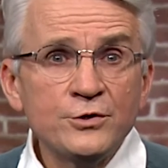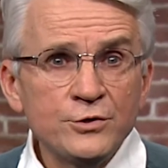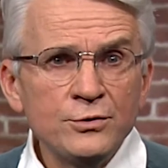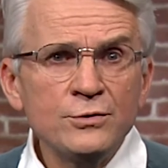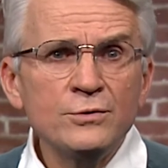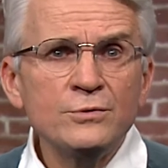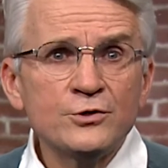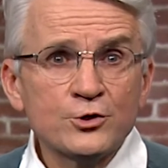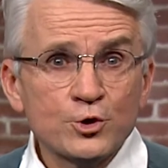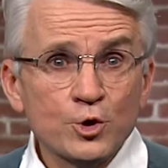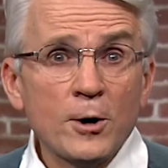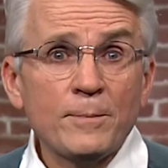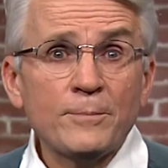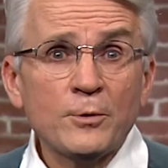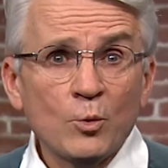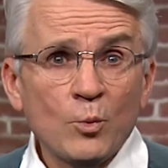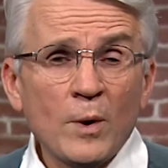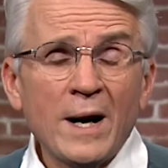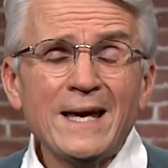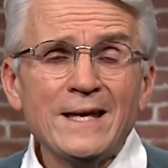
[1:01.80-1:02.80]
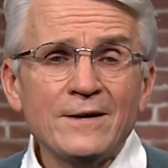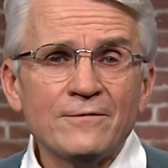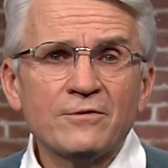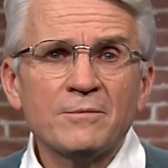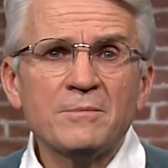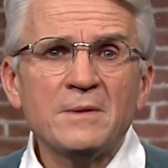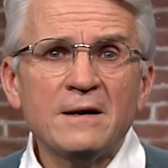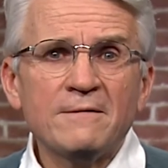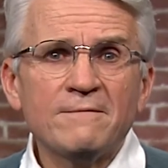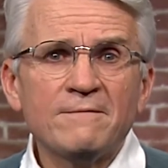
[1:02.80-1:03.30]
do drop away
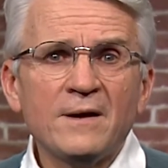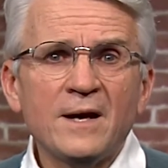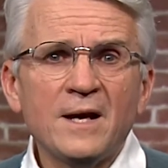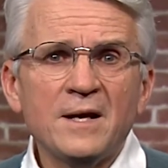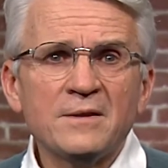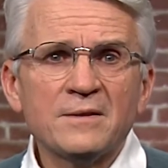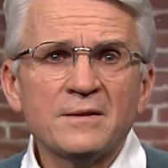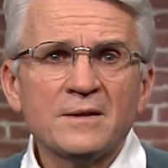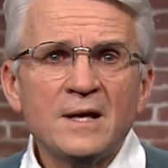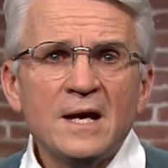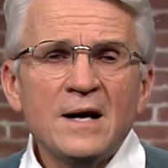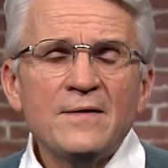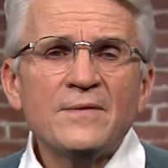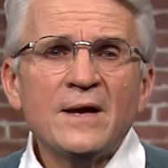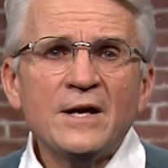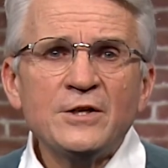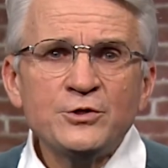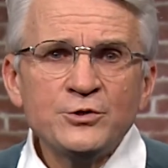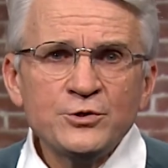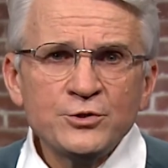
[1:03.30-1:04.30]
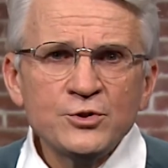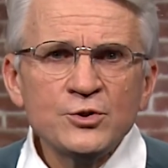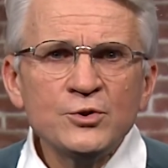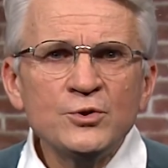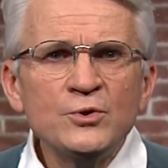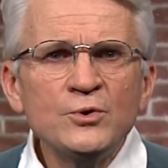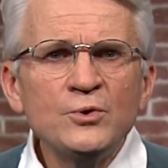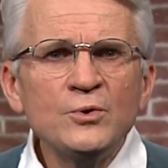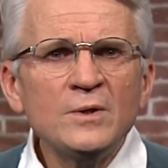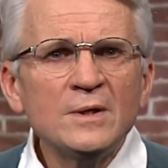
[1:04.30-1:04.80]
from their faith. They
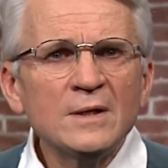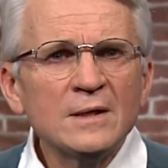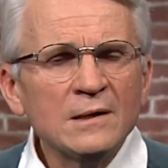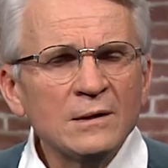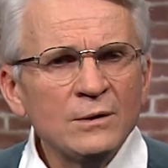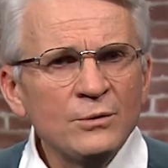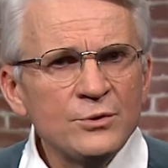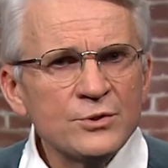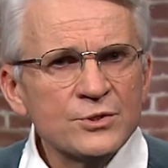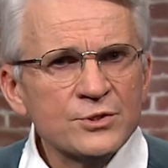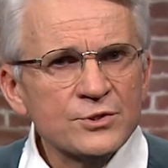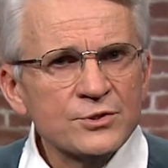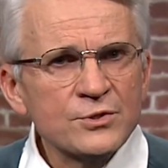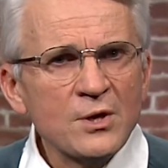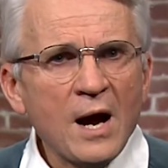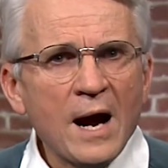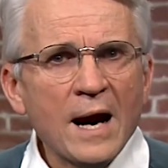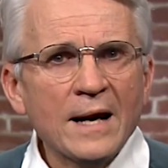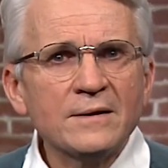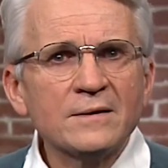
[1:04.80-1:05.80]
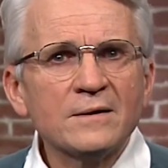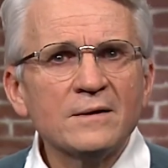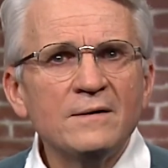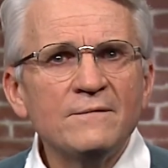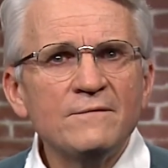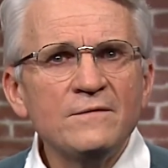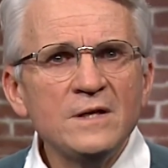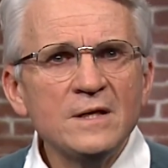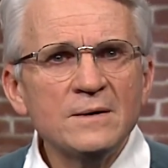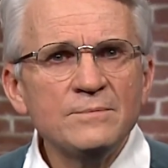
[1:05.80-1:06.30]
do lose sight
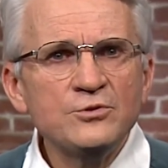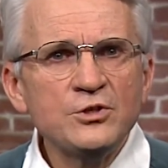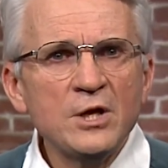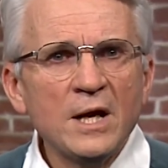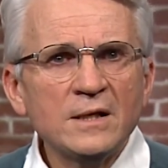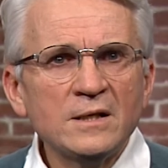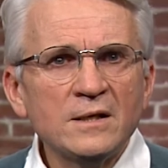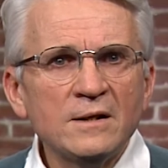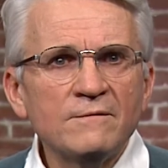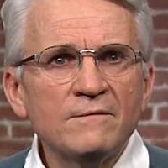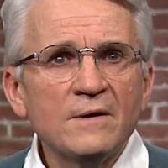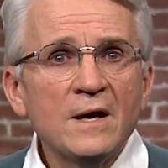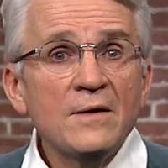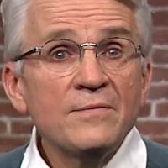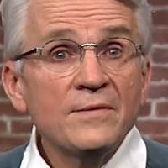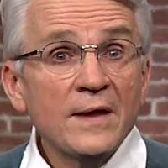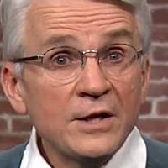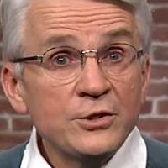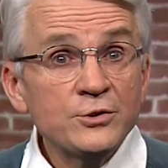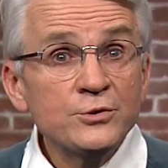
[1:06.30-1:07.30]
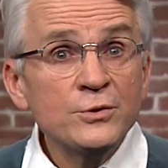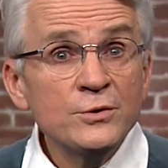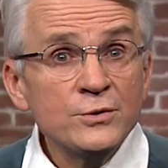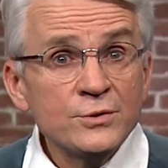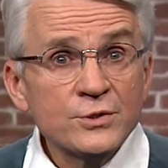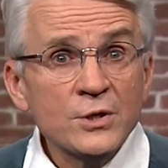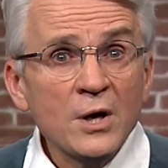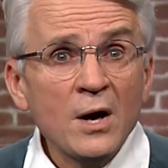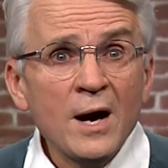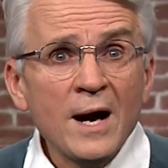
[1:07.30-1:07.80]
of the objective. They do
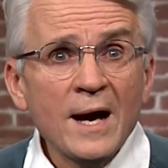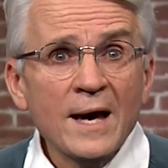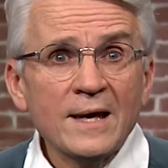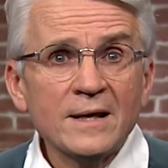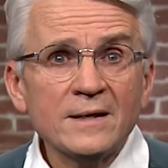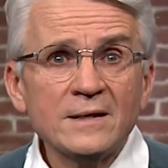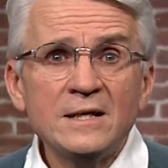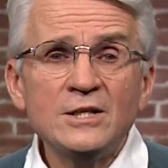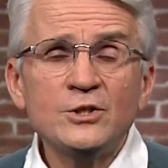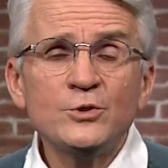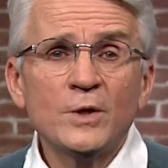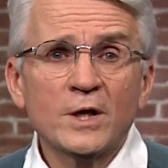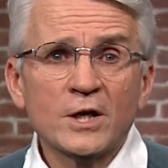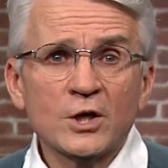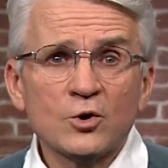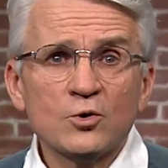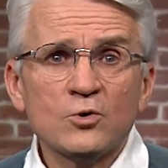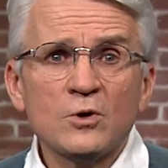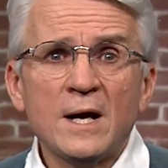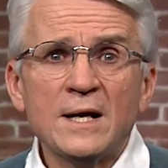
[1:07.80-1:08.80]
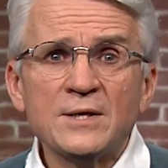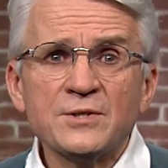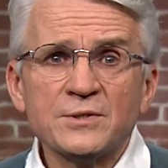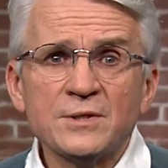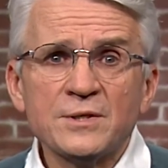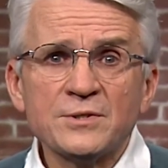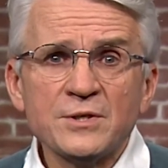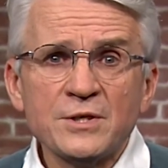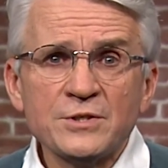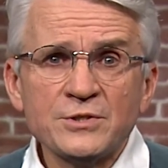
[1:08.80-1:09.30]
die into a
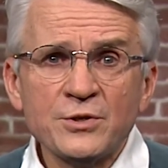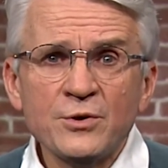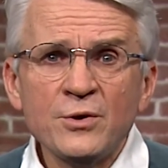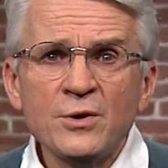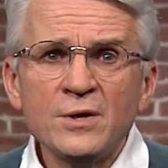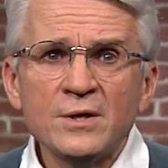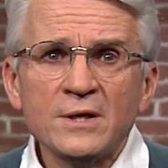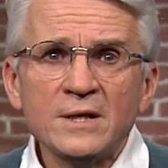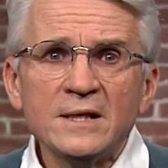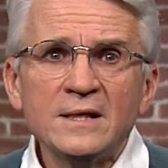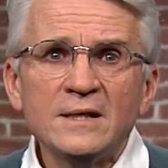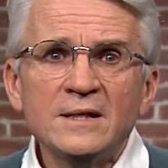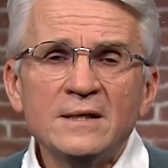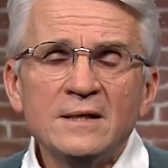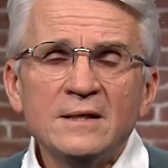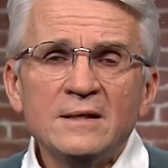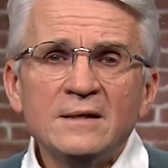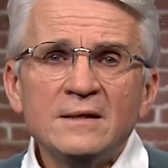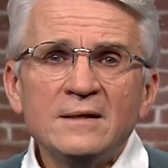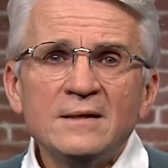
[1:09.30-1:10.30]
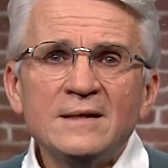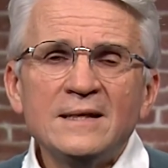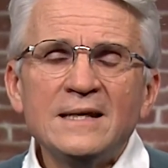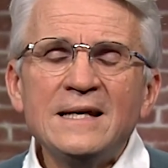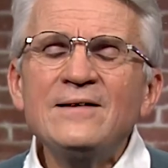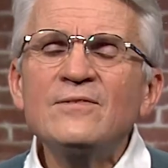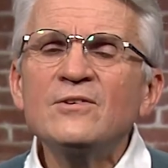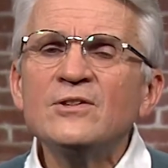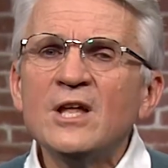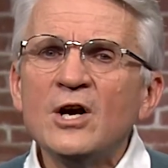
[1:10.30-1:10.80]
Christless eternity,
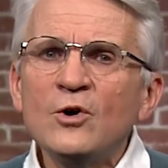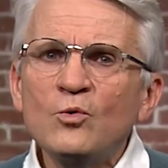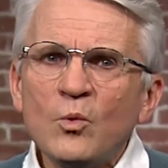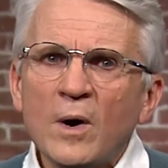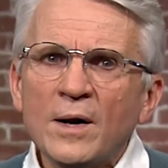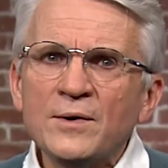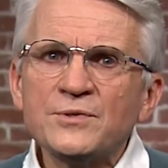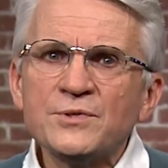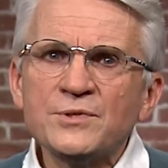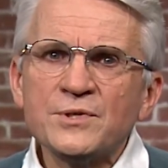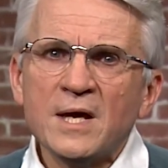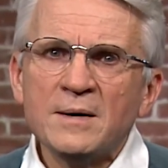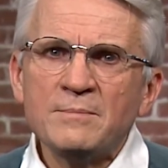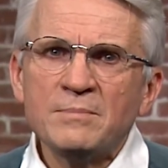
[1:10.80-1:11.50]
even though once they